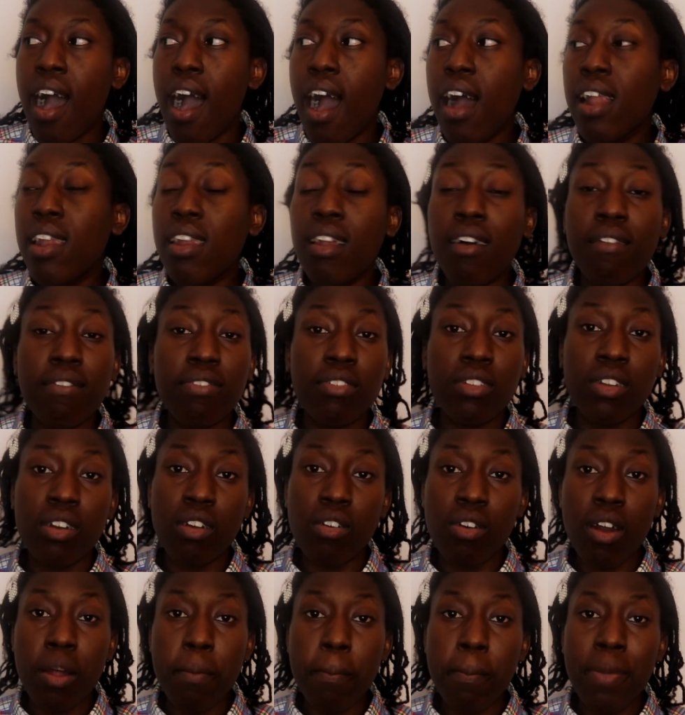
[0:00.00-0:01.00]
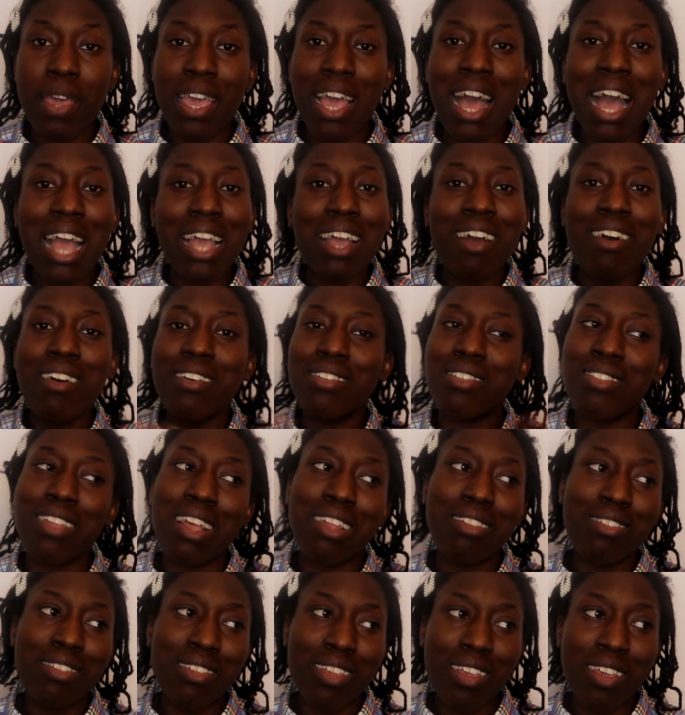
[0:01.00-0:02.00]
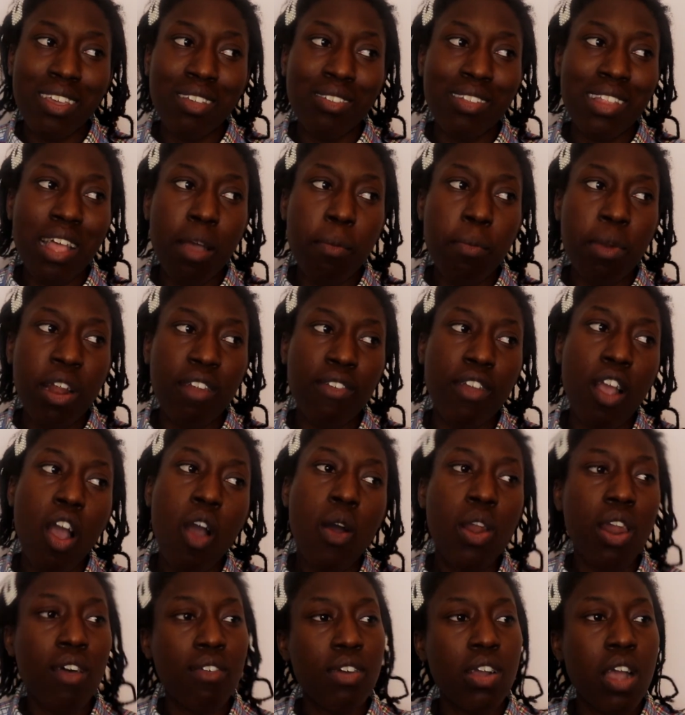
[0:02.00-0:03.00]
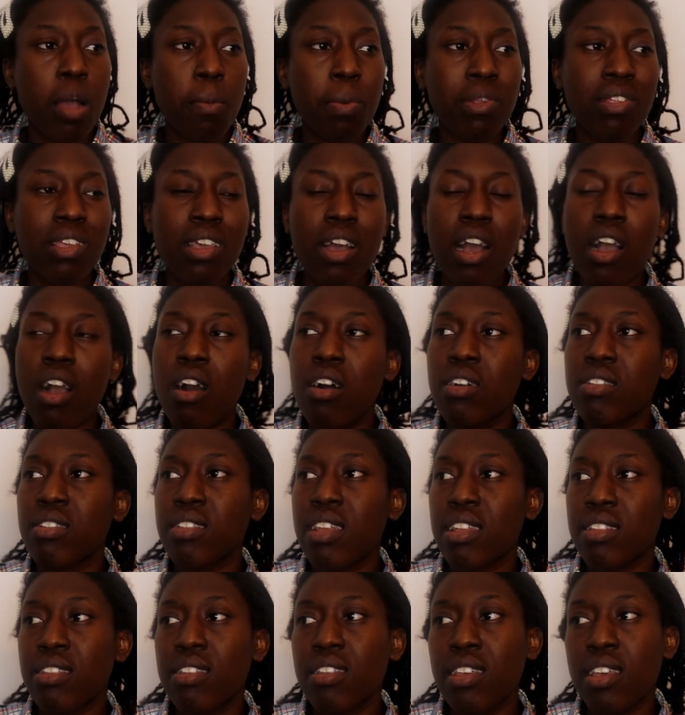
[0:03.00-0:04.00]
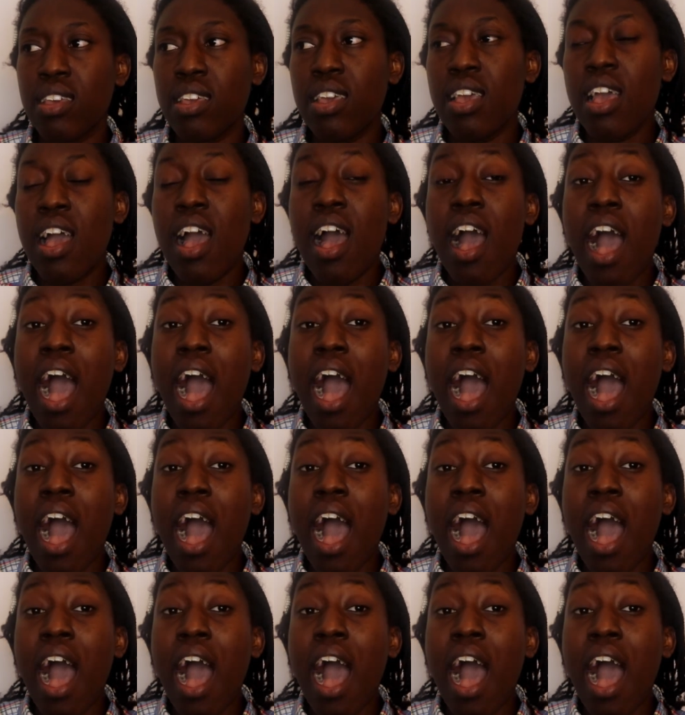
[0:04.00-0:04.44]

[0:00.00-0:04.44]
I loved a crumpet. I can't stand tea. So that British thing, I love a cup of tea. I can't stand tea.